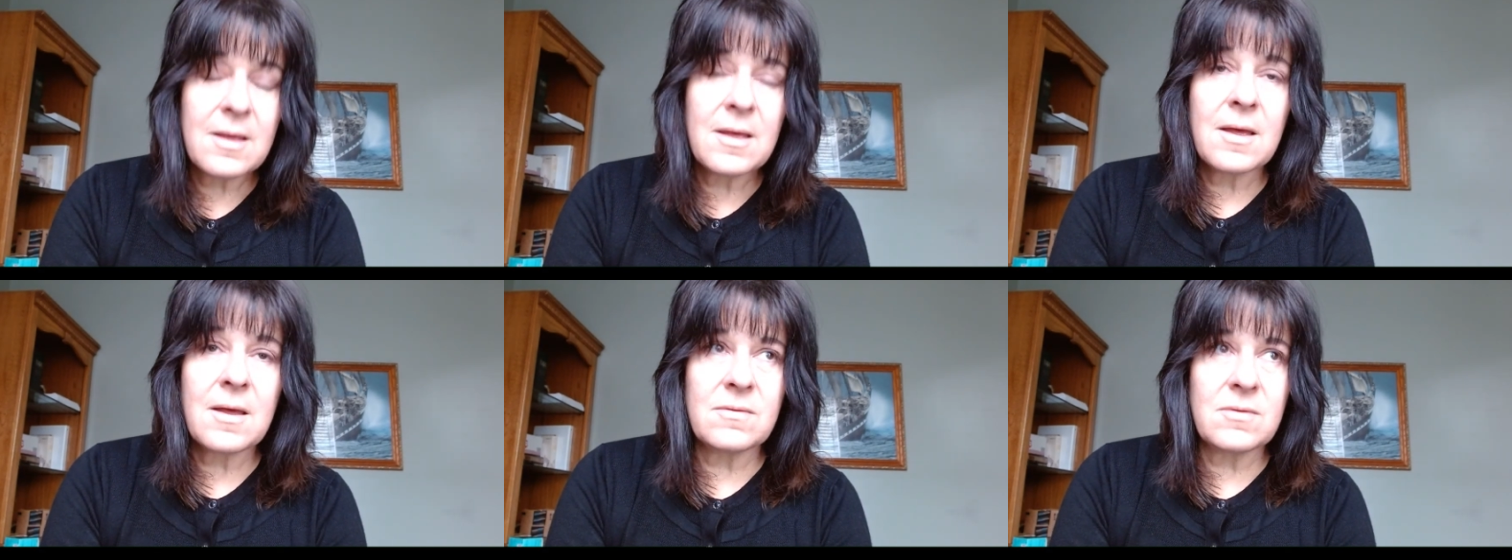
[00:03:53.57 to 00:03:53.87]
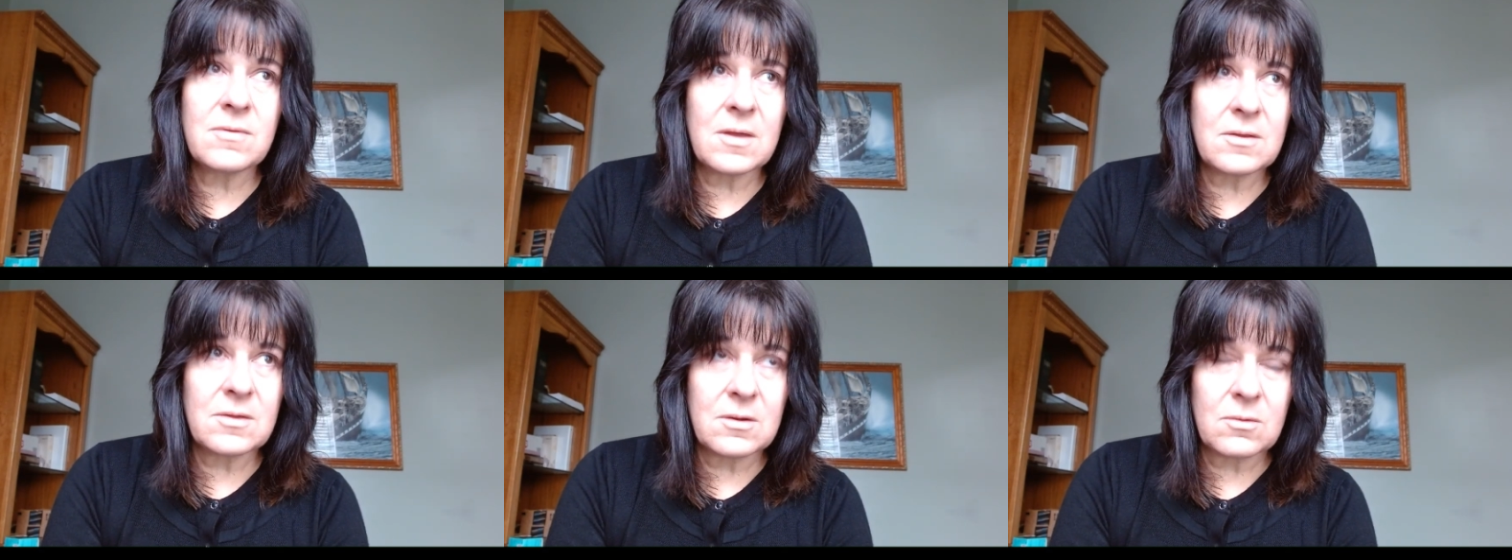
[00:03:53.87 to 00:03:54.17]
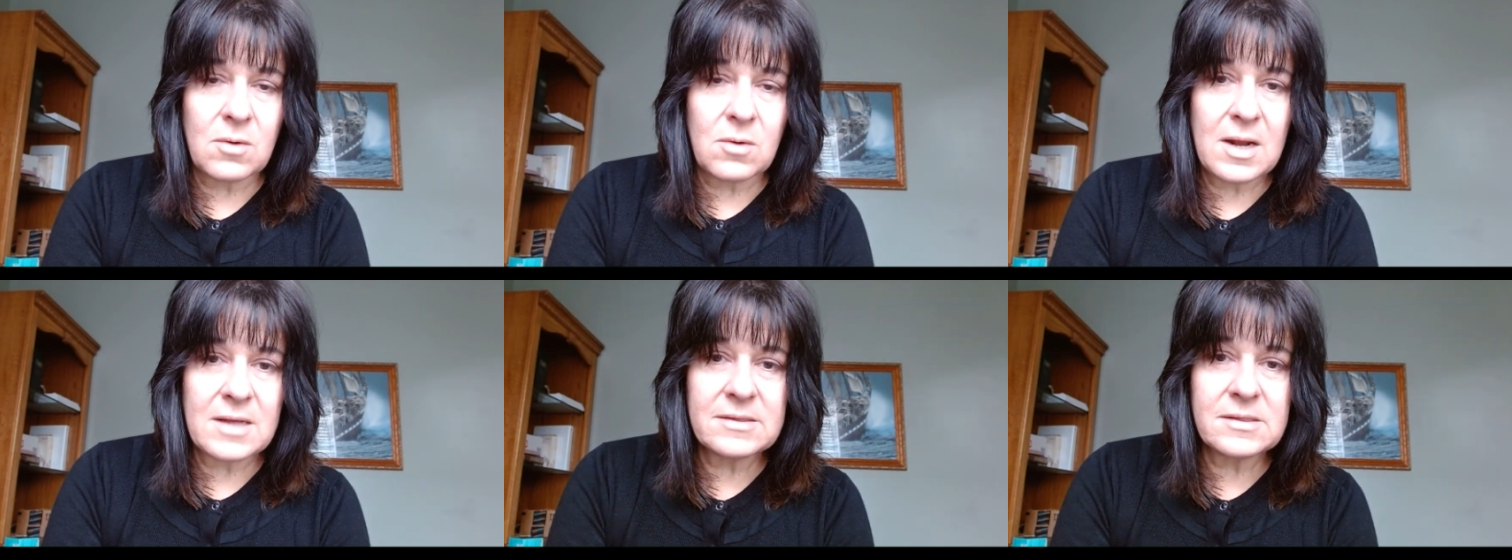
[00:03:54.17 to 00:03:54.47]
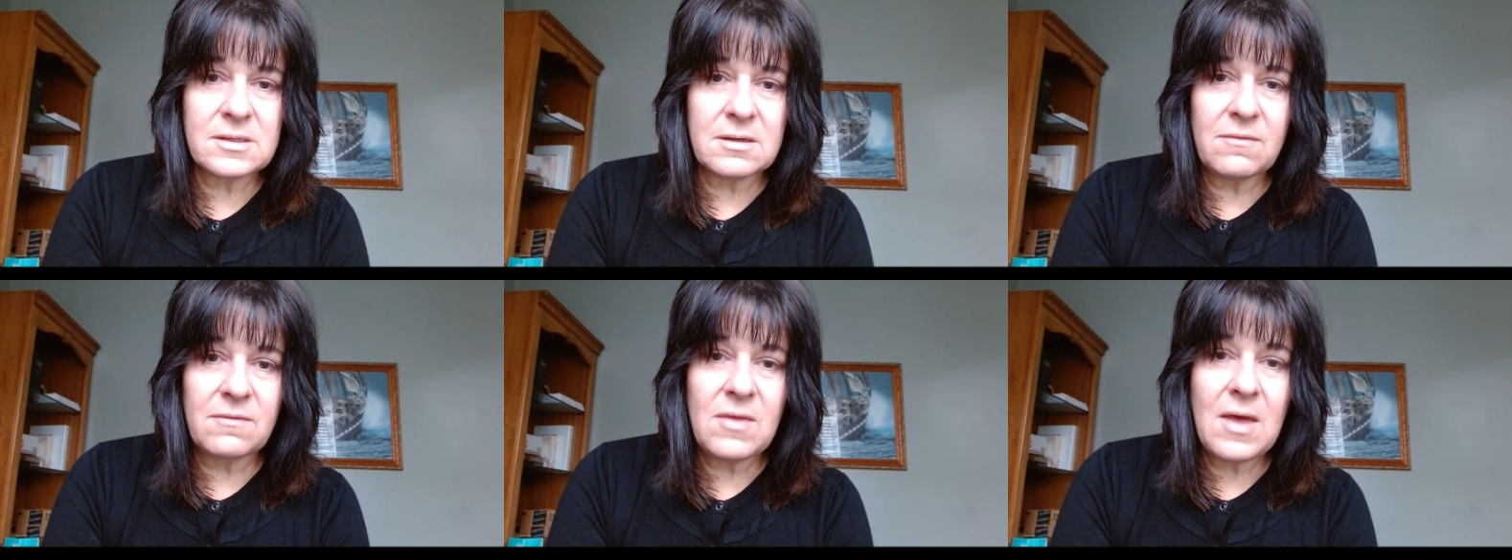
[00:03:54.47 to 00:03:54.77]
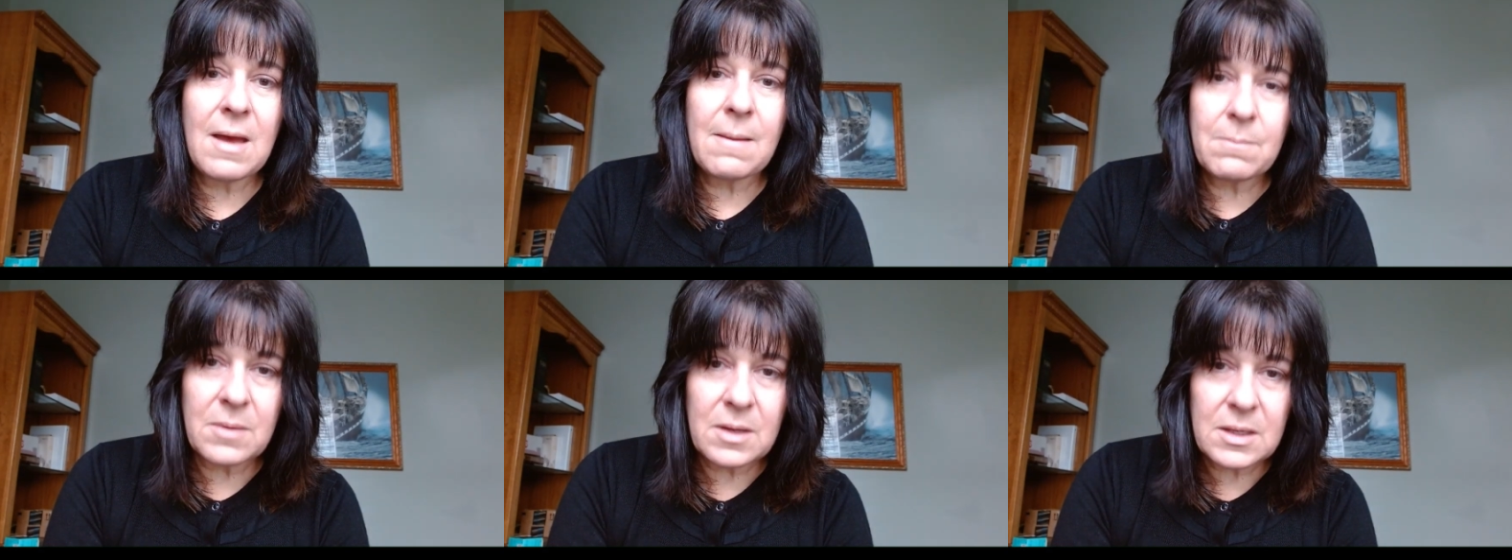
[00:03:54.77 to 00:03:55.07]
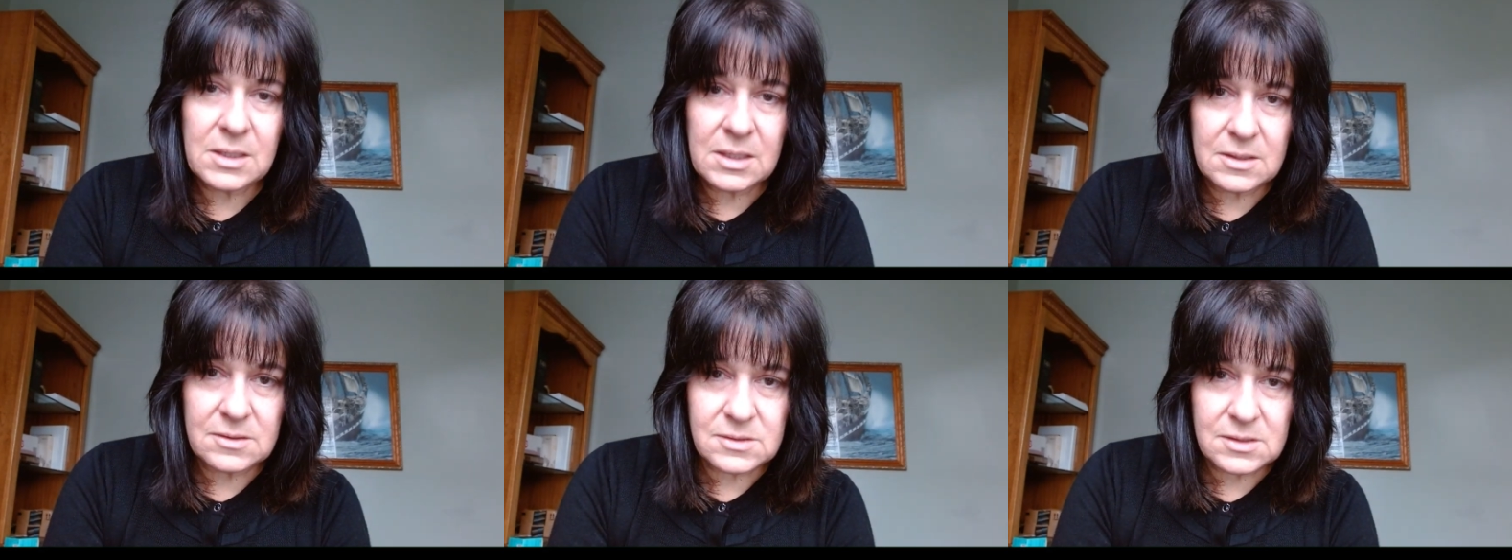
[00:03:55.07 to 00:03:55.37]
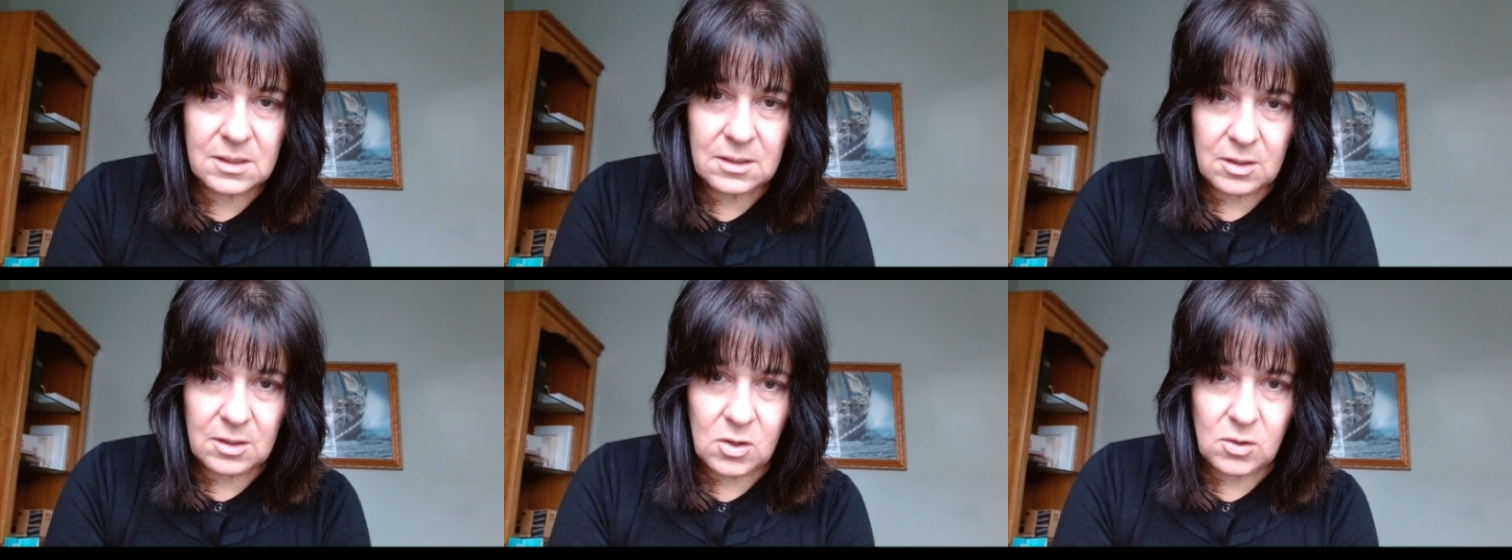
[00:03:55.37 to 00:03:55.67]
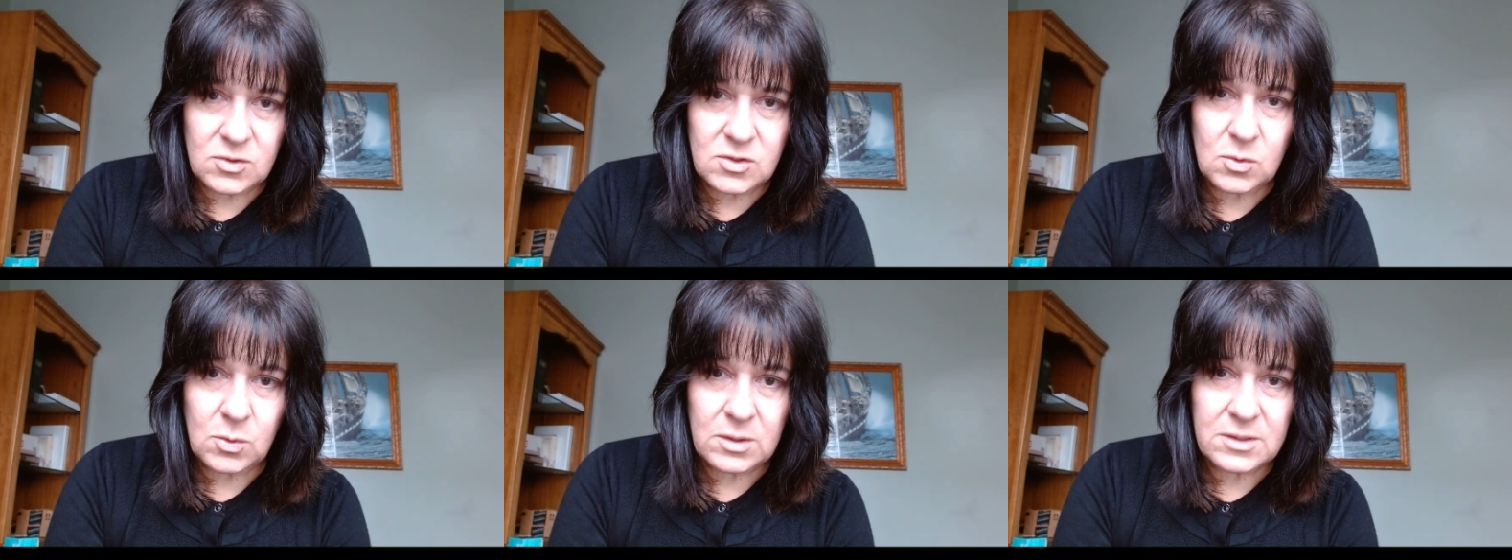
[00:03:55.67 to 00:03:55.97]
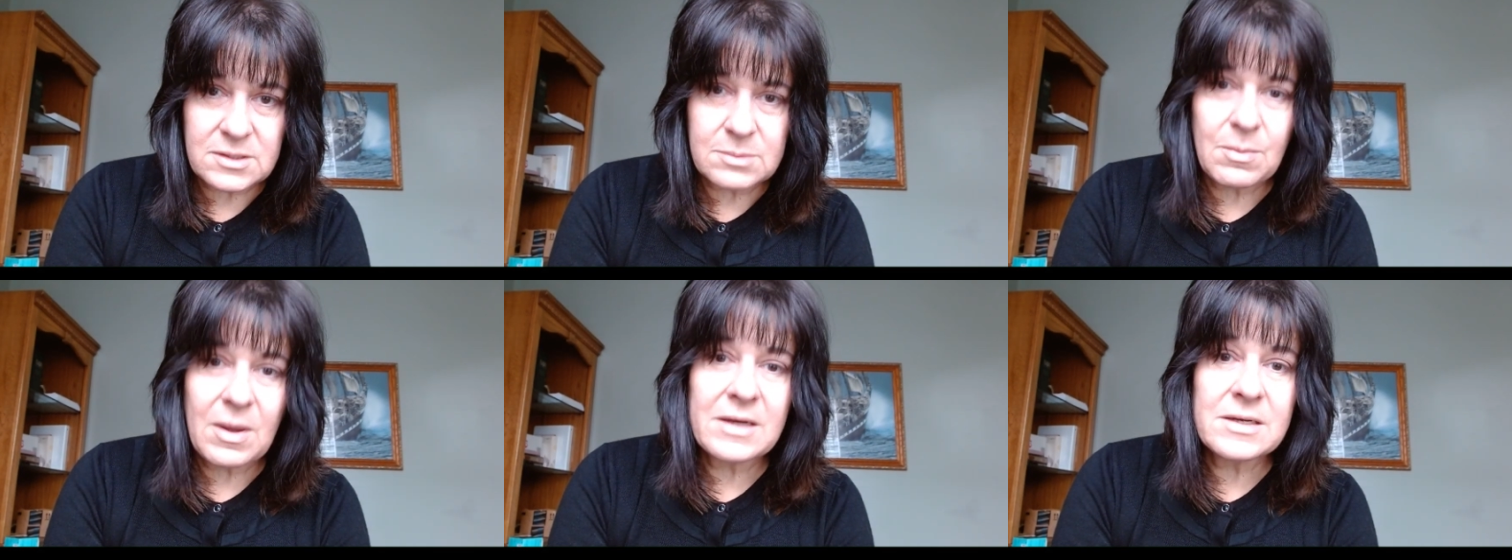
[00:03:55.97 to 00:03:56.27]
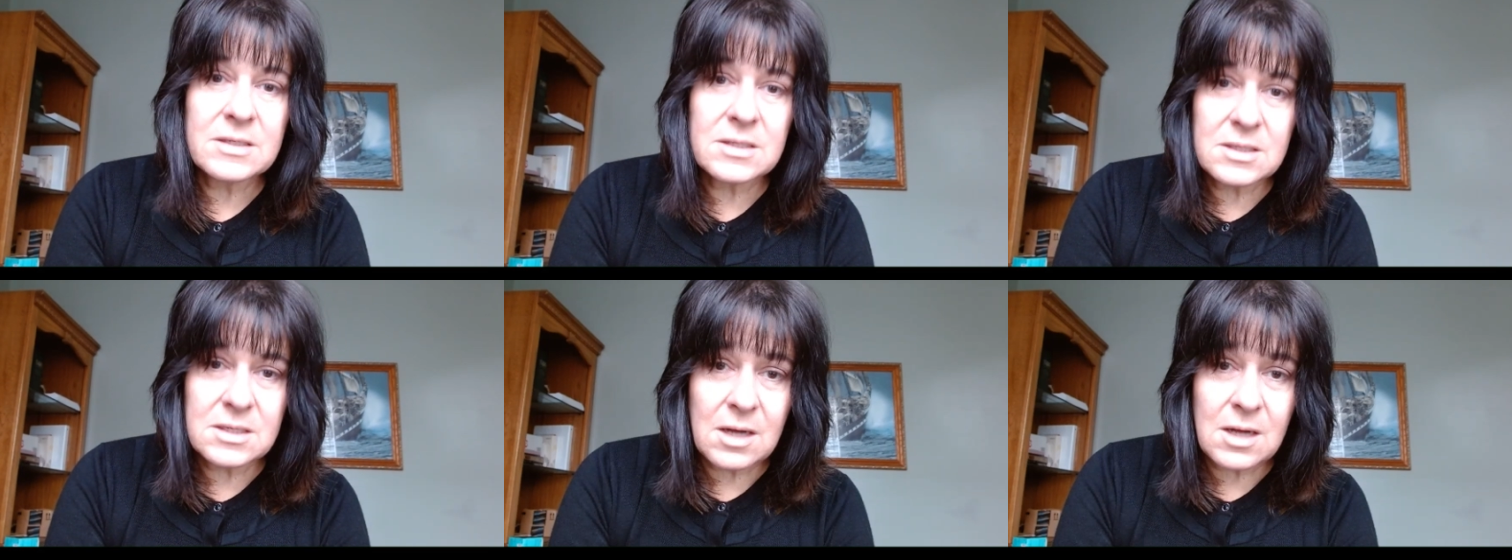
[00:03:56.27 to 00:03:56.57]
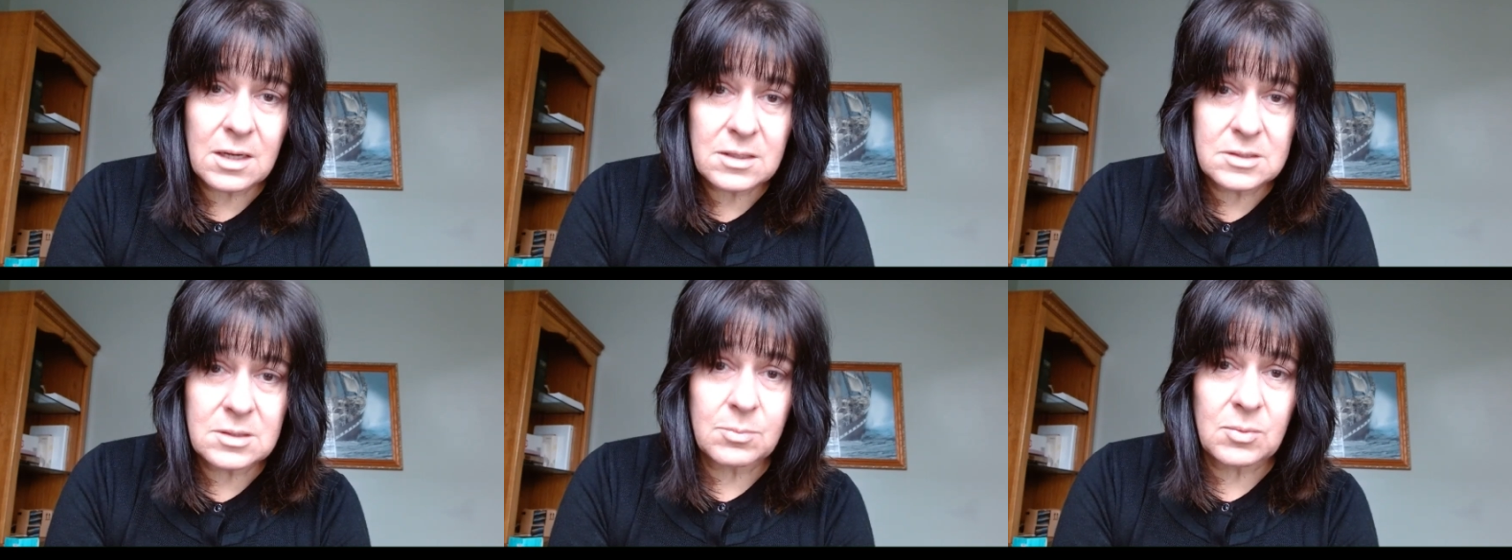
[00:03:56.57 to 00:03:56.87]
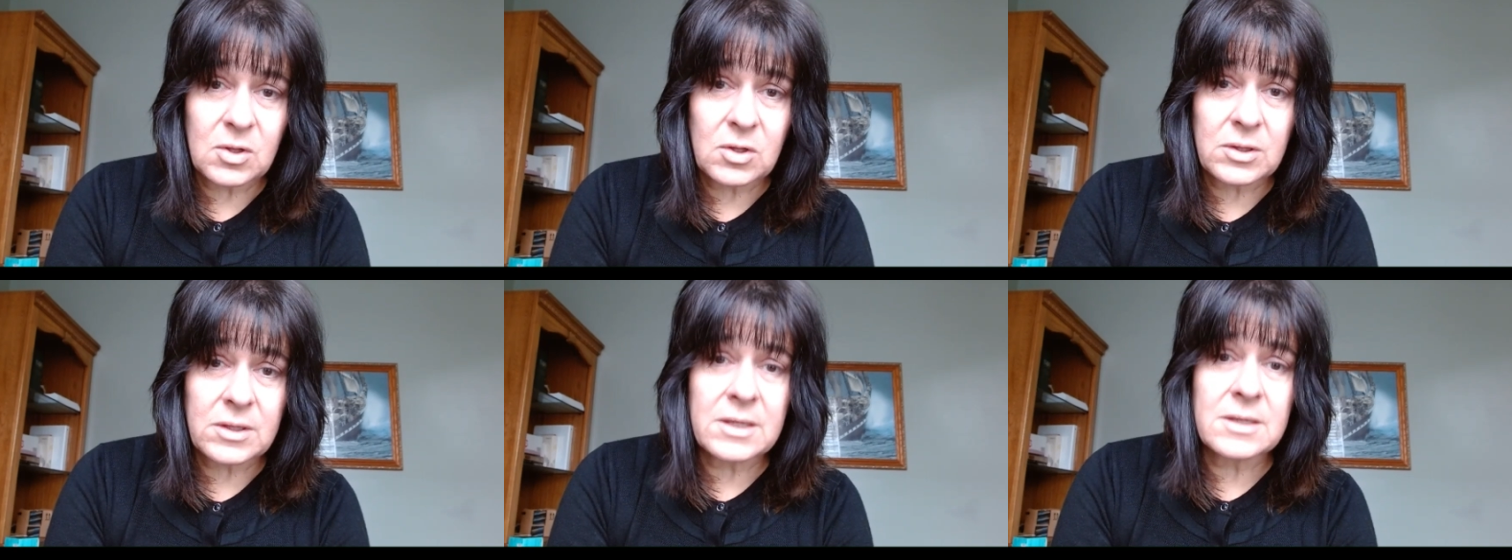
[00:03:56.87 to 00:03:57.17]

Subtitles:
and then the rest of that money is going to go towards my deductible